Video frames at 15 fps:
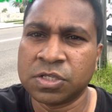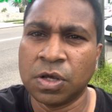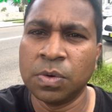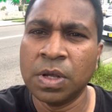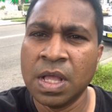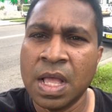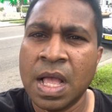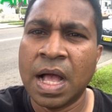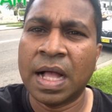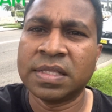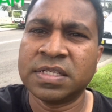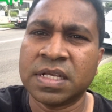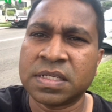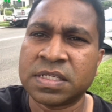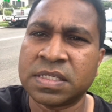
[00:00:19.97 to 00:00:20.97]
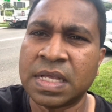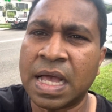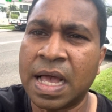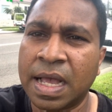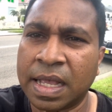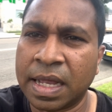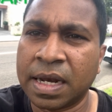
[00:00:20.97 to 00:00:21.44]
So I'll just
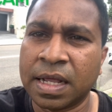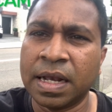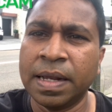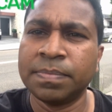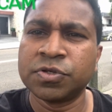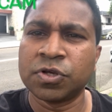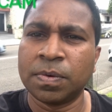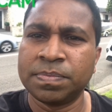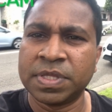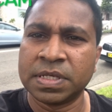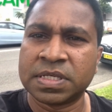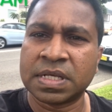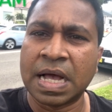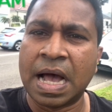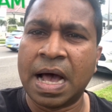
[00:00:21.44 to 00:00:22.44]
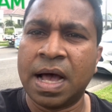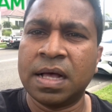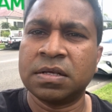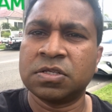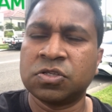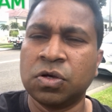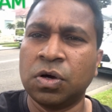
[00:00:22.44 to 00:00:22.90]
get a glimpse of this
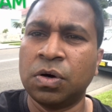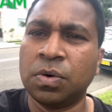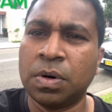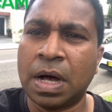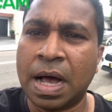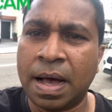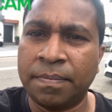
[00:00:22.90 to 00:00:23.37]
car, so